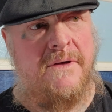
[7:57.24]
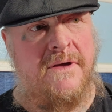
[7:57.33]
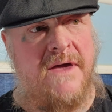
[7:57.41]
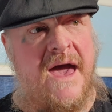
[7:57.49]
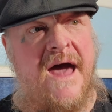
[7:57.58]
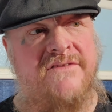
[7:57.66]

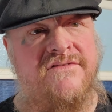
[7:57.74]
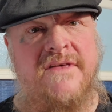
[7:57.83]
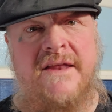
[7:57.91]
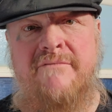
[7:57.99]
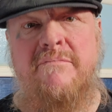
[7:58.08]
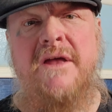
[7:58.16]
Cats
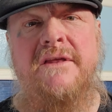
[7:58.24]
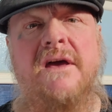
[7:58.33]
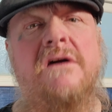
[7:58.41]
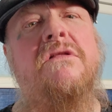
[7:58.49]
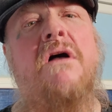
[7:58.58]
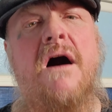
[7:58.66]
that have been
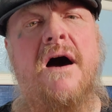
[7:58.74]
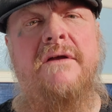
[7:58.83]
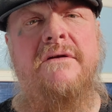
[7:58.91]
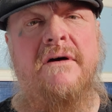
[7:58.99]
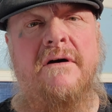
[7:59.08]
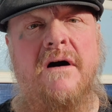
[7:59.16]

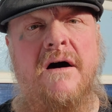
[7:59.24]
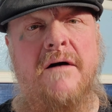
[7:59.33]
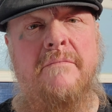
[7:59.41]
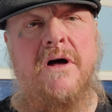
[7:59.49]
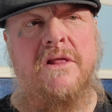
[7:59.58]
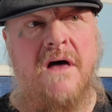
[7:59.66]
declawed,
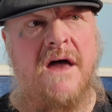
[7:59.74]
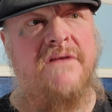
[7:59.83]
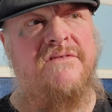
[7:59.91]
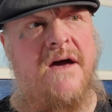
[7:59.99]
a lot of